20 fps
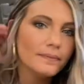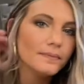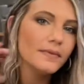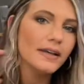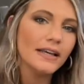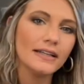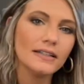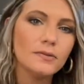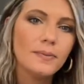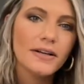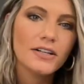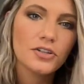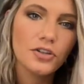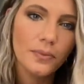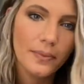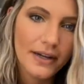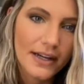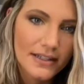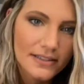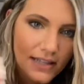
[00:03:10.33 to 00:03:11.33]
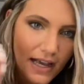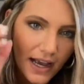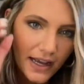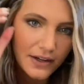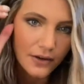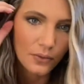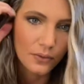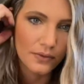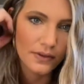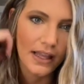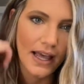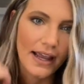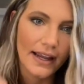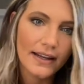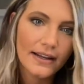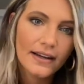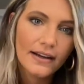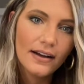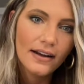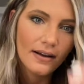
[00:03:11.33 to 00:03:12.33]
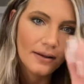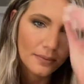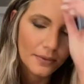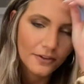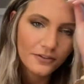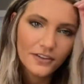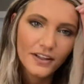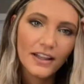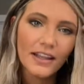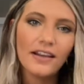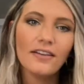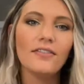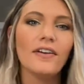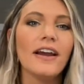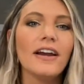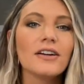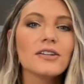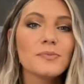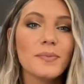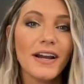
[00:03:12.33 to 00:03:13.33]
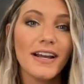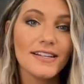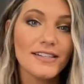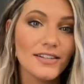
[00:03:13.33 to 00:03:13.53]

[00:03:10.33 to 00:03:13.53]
especially because I don't like the feeling of hairspray,